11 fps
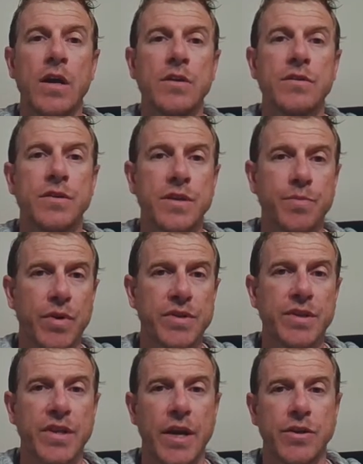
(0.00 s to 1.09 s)
This
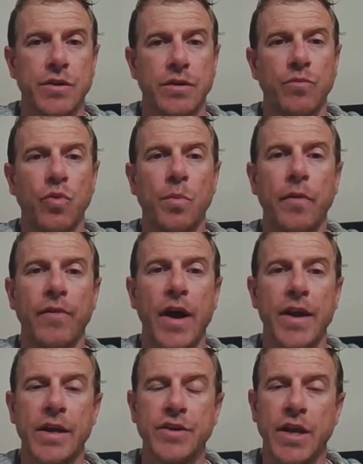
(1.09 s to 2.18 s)
presentation will provide
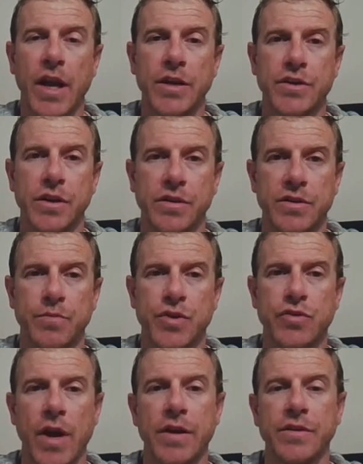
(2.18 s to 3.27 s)
education and some
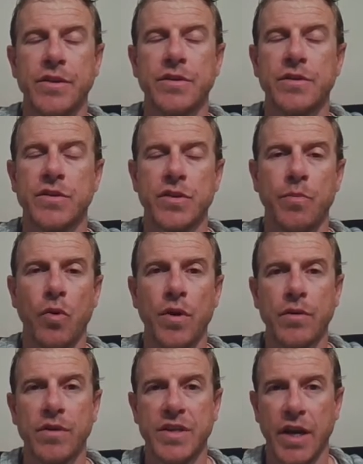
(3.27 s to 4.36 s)
strategies to support
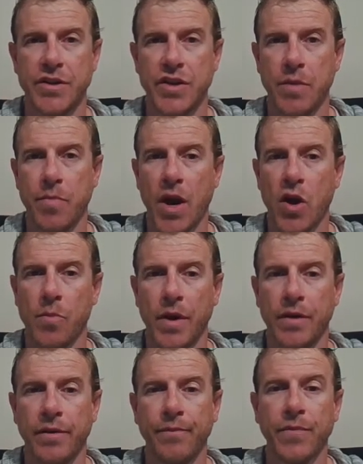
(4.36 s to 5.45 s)
your attention impairment.
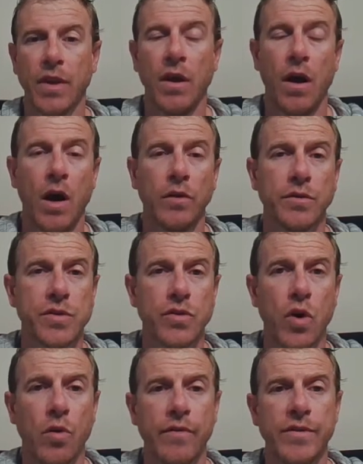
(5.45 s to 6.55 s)
I'll also
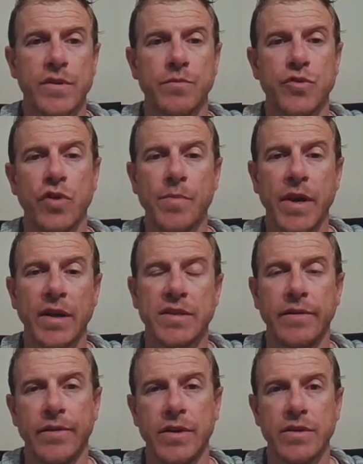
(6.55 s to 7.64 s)
go over some treatment
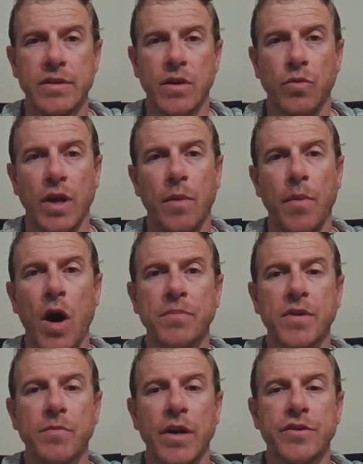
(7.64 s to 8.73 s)
activities that will help
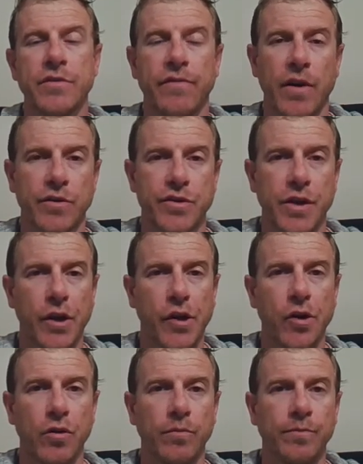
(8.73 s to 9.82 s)
optimize your functioning at
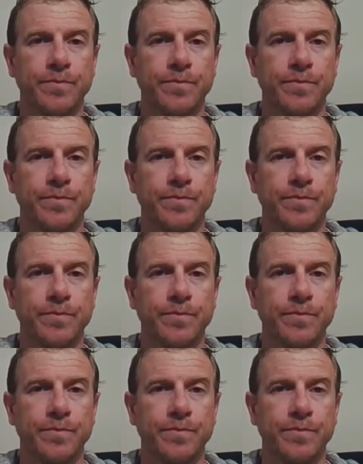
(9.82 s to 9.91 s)
home.